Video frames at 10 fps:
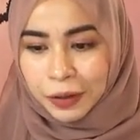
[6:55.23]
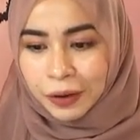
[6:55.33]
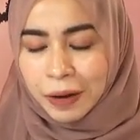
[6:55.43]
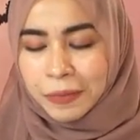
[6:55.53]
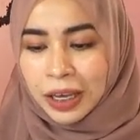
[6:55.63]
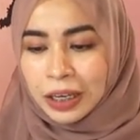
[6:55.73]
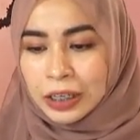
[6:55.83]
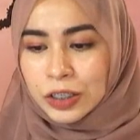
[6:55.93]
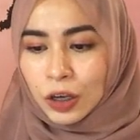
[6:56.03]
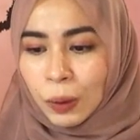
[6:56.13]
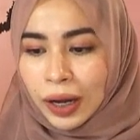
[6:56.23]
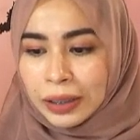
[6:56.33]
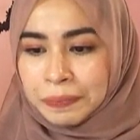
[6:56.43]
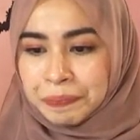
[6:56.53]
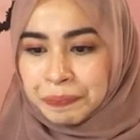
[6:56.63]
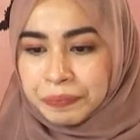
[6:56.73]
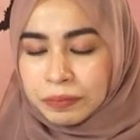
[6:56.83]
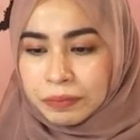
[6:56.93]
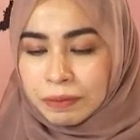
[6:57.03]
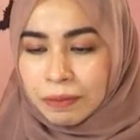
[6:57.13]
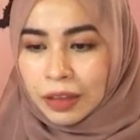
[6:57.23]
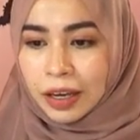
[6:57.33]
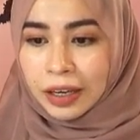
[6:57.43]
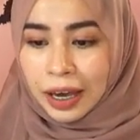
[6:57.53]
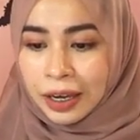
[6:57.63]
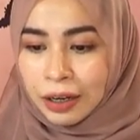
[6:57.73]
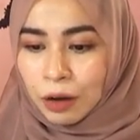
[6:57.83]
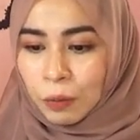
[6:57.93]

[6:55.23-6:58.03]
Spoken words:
All right, so again,